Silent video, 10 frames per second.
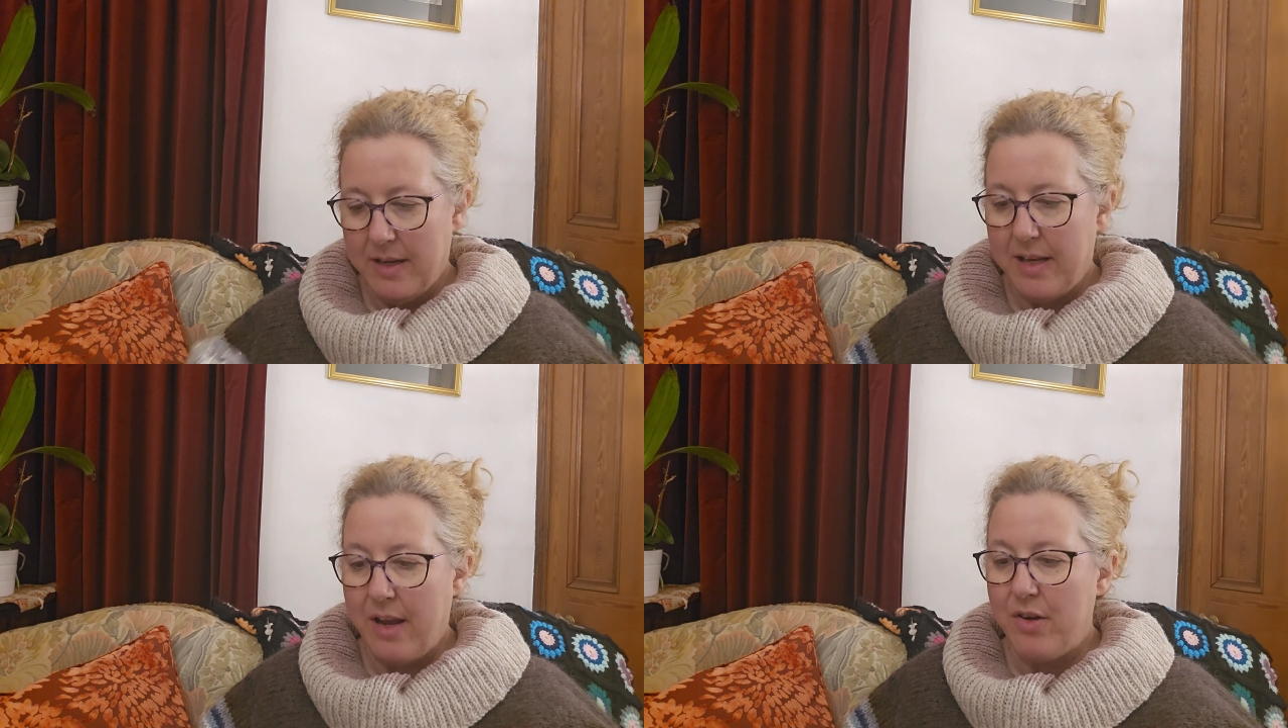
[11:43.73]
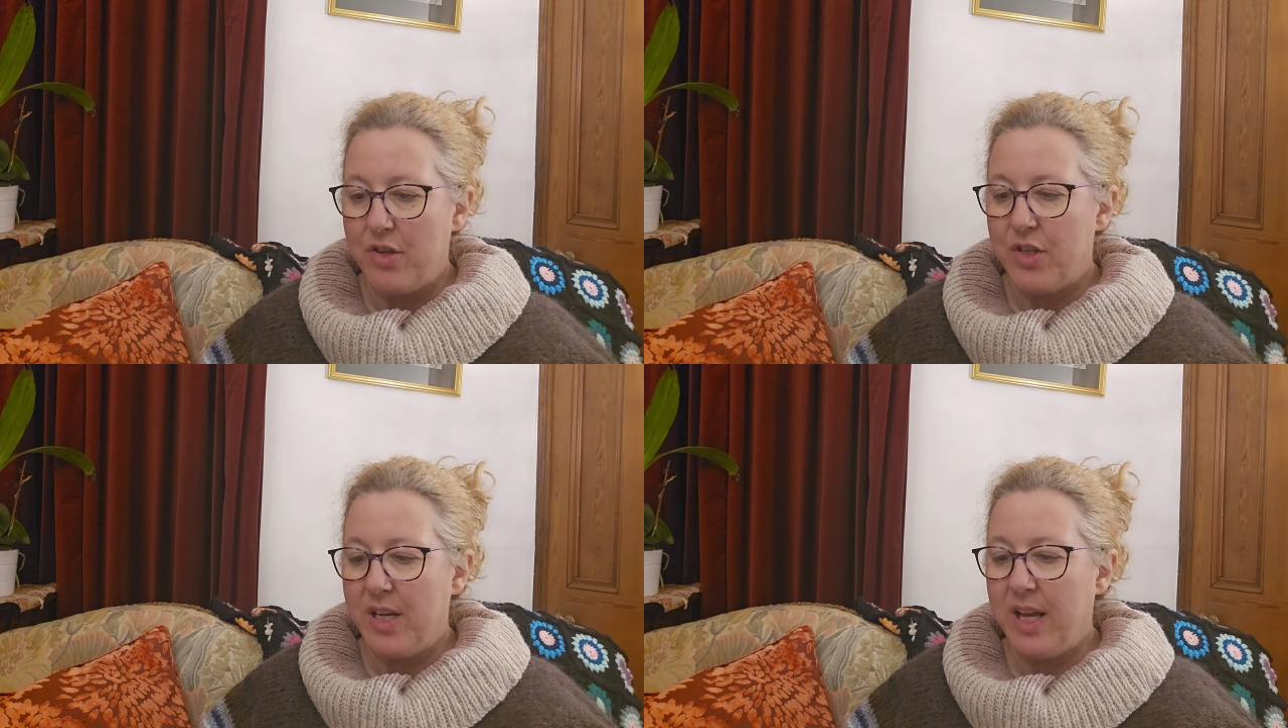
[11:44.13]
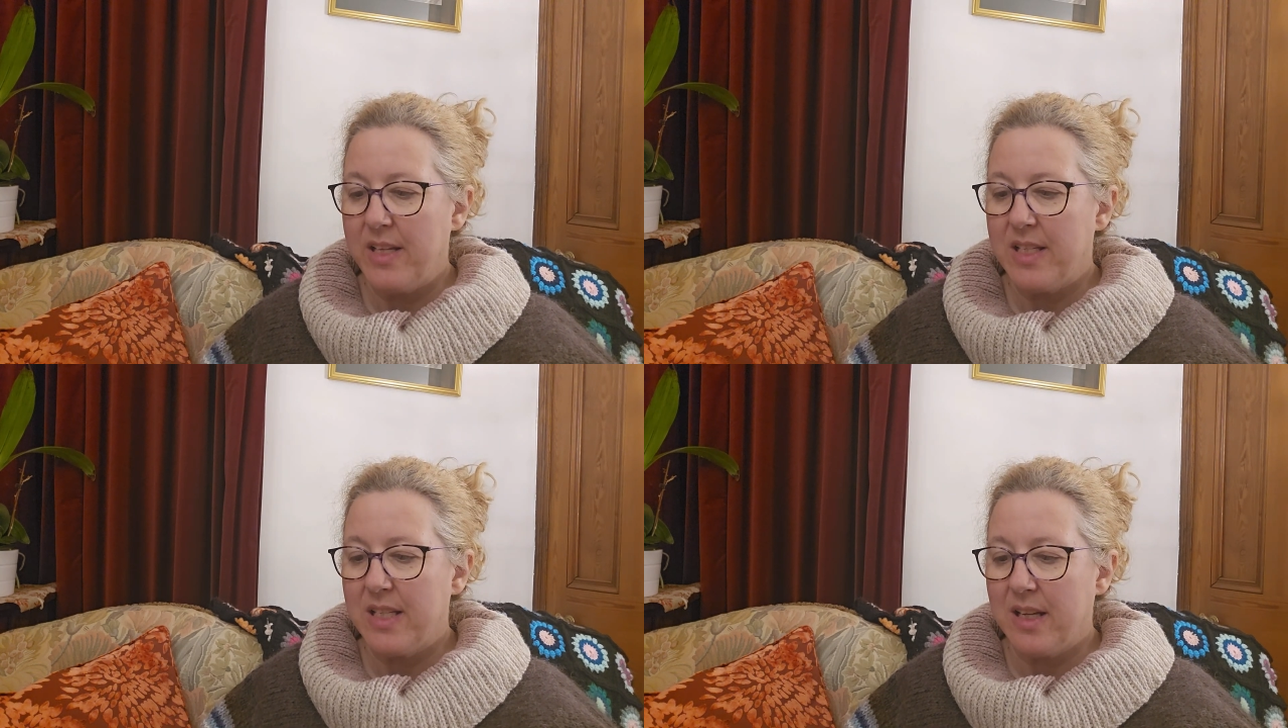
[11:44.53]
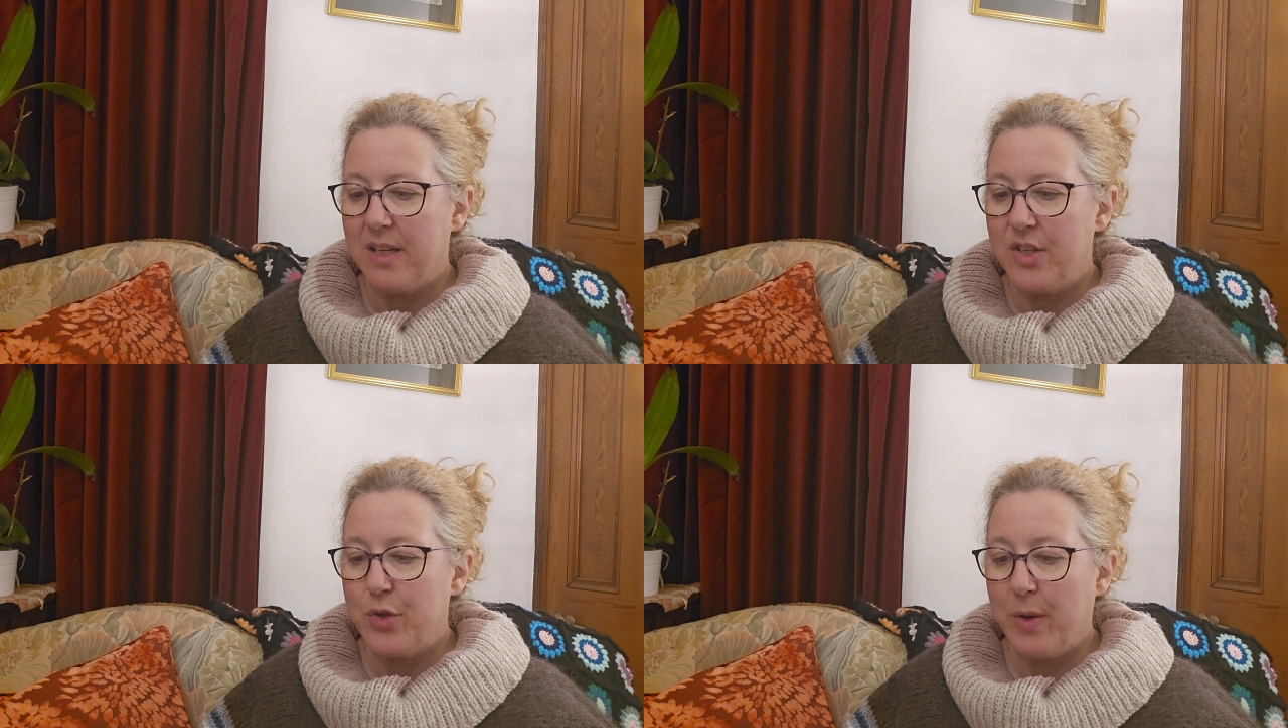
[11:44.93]
Now, she has
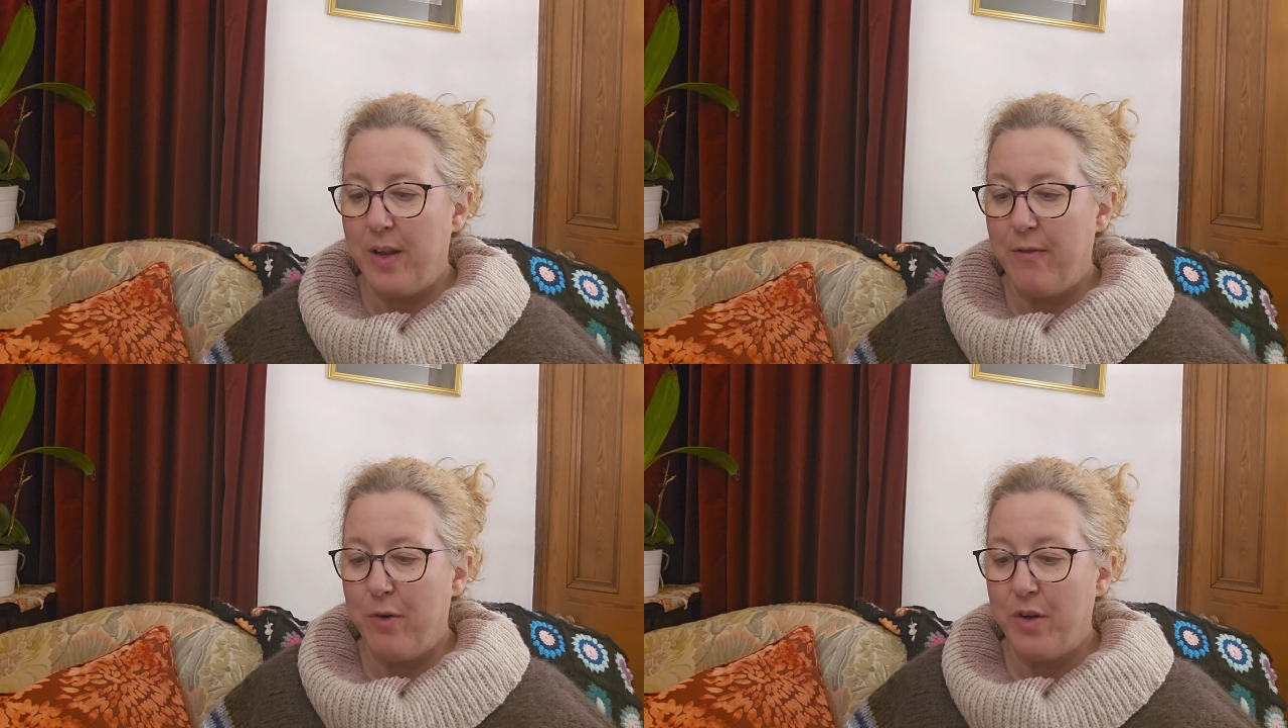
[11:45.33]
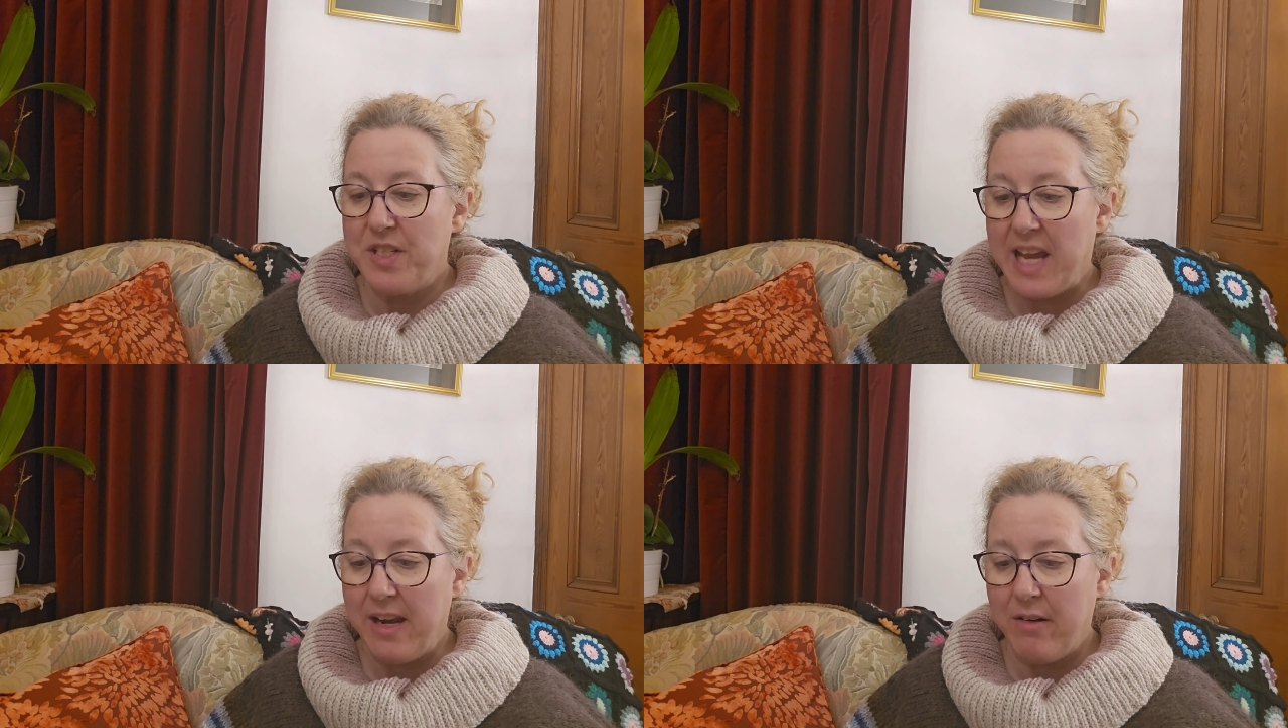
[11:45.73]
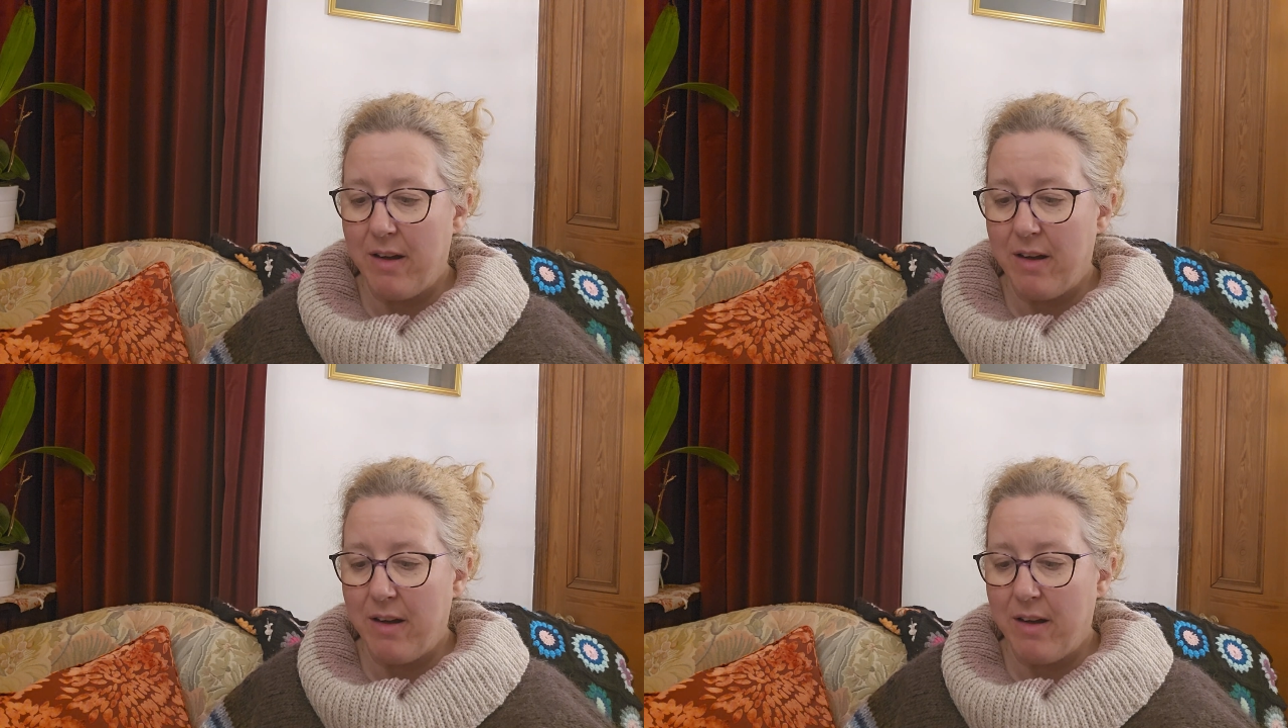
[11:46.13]
done 24 10